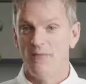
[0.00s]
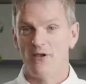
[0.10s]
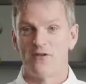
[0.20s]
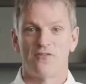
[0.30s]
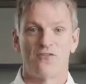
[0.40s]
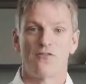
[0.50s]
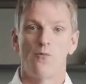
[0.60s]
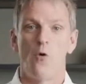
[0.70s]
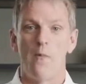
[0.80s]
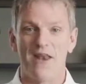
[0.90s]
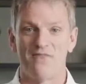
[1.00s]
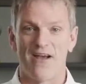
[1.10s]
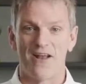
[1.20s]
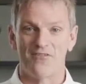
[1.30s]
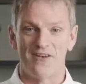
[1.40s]
because the small
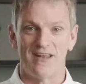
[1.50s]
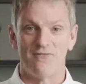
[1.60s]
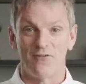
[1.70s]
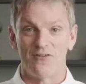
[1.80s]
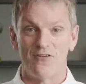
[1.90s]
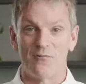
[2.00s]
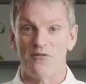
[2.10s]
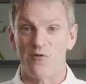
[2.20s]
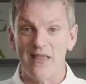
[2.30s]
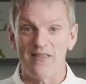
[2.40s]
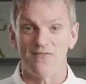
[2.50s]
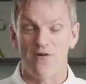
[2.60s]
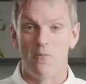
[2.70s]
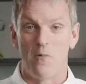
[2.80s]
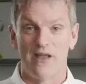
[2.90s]
manufacturing differences between the
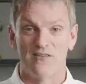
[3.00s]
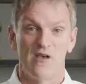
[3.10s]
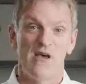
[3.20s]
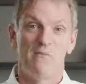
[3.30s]
front wings